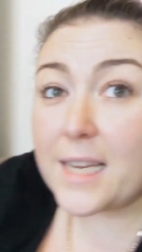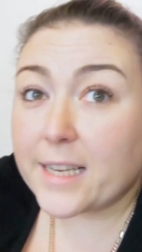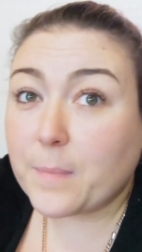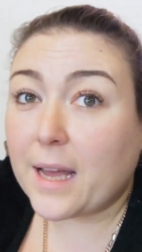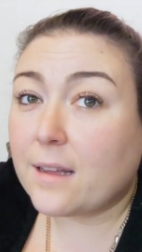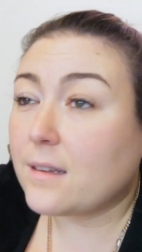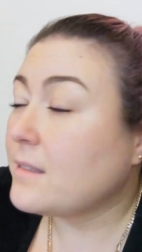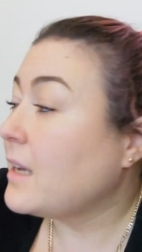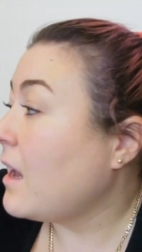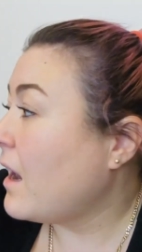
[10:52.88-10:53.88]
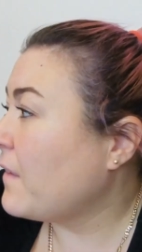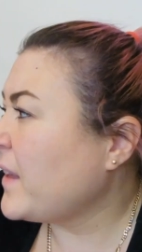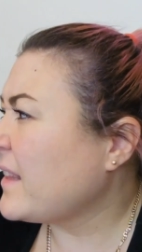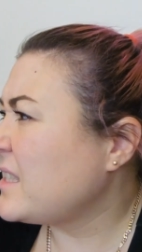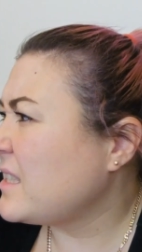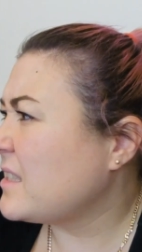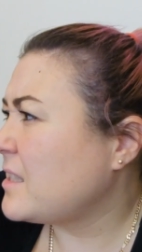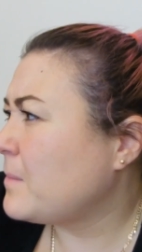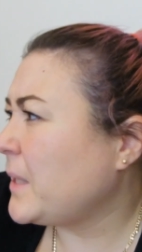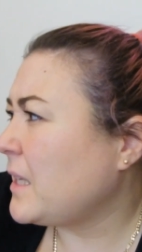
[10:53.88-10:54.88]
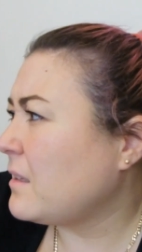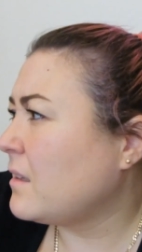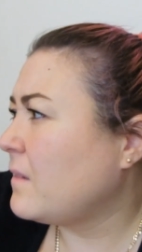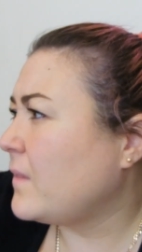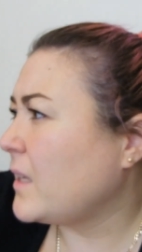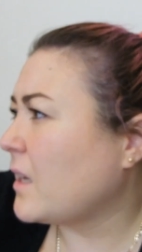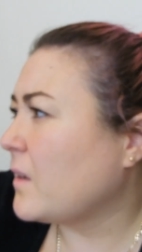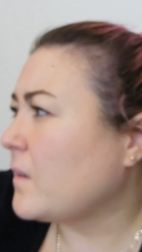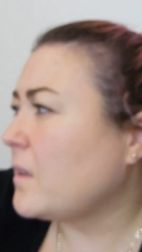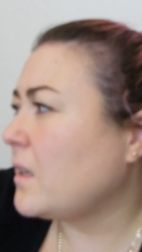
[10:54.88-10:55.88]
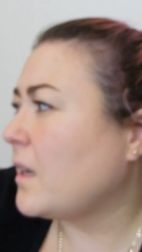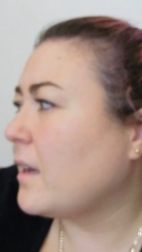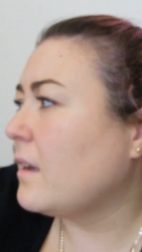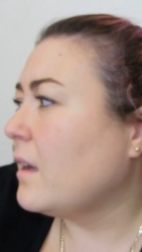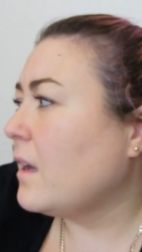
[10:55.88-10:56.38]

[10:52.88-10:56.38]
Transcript: Expat. I think this is a spinning video, yeah.